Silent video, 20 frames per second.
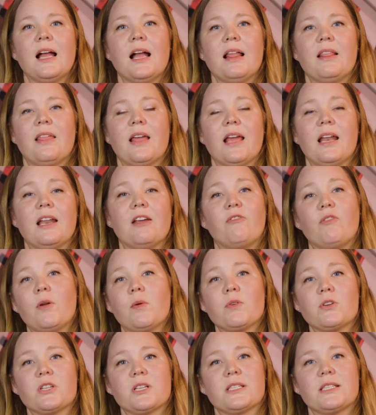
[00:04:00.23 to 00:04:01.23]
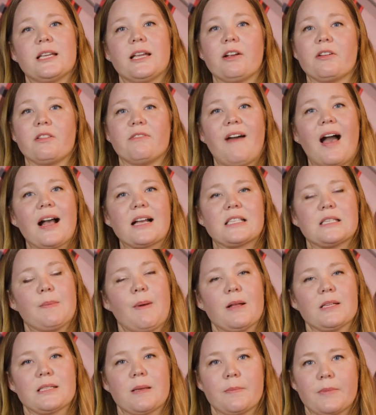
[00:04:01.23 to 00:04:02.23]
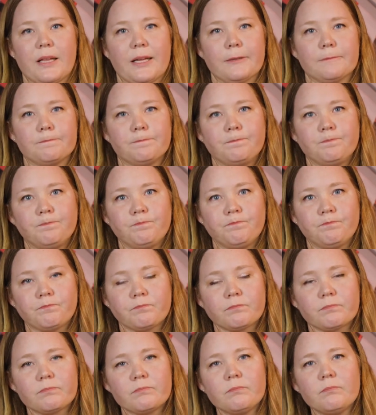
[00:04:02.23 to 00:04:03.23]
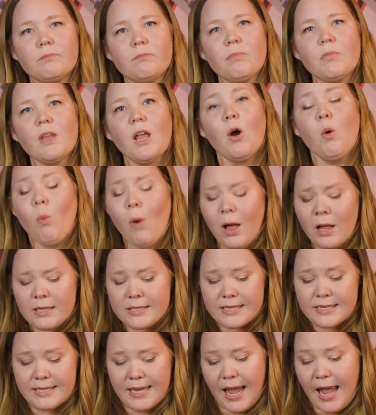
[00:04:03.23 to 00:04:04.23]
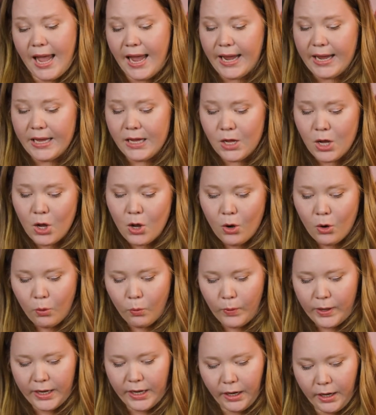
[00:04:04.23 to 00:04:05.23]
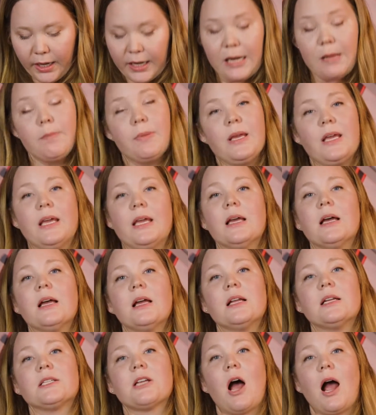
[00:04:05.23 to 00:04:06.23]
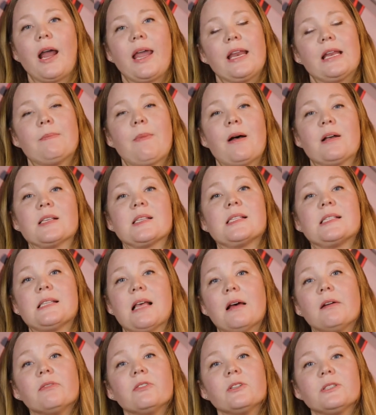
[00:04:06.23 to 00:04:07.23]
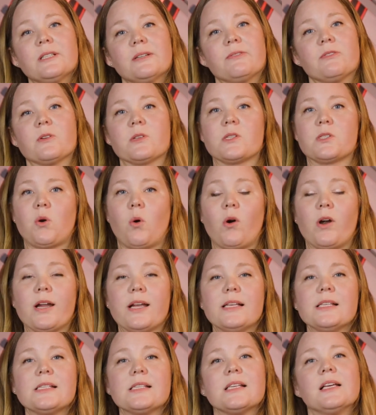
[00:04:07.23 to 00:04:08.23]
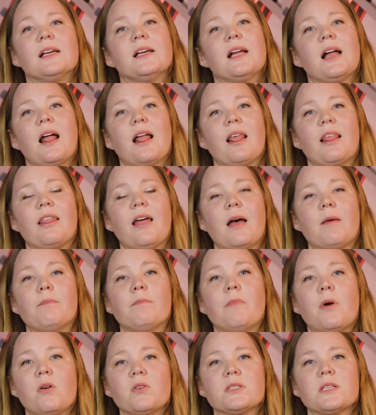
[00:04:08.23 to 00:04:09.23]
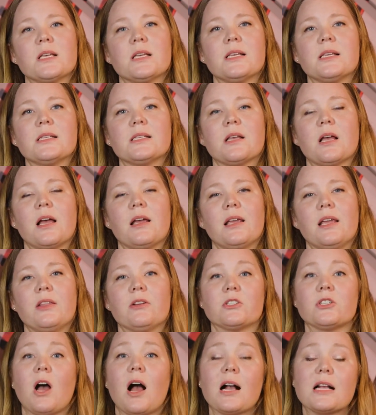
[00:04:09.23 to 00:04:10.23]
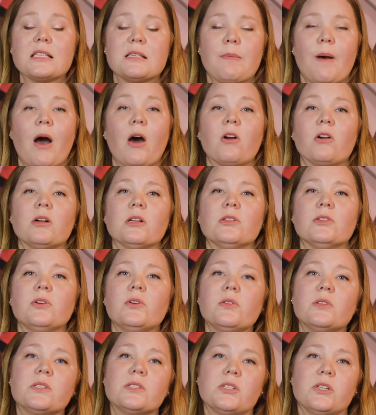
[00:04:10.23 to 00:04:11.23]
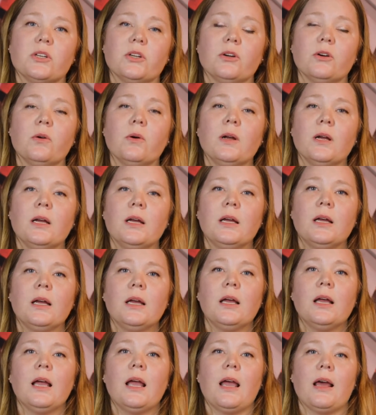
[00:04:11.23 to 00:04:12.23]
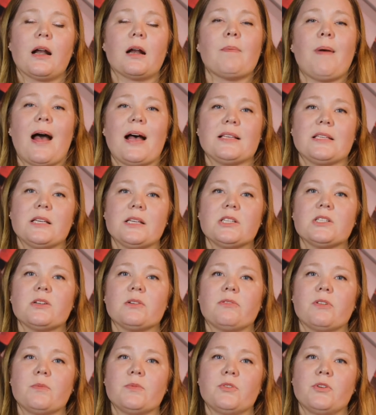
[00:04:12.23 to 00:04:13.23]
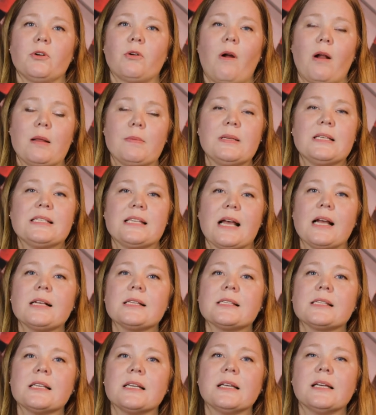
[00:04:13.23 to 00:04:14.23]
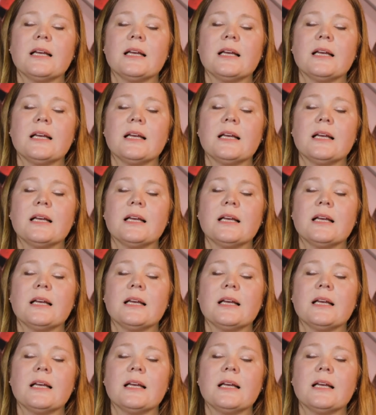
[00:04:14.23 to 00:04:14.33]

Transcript: than if we were just to hear the facts about something. Well, today we are going to be talking about several different stories that Moses either talks about or alludes to in our passage from Deuteronomy 6.